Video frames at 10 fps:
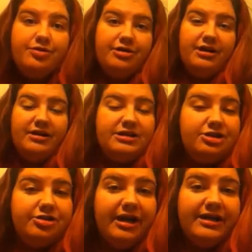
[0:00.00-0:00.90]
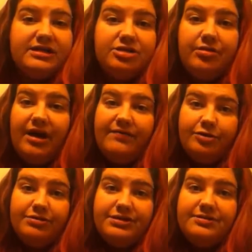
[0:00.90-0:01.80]
for at least 2 days to have
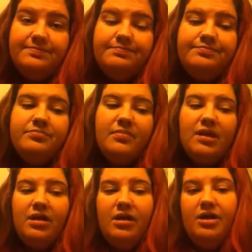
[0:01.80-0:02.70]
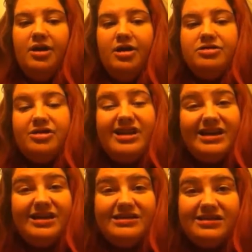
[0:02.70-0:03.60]
fluids. So
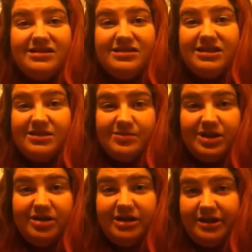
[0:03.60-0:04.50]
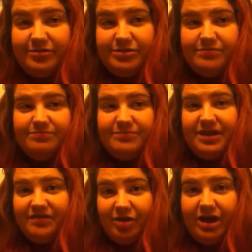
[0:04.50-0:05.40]
that kind of sucks because I'm scared of needles.
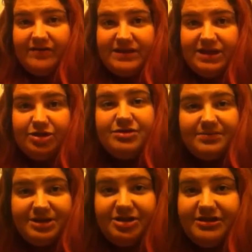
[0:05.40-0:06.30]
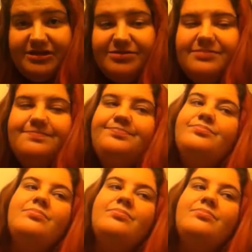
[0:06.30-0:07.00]
Even though I have tattoos, I'm scared of needles.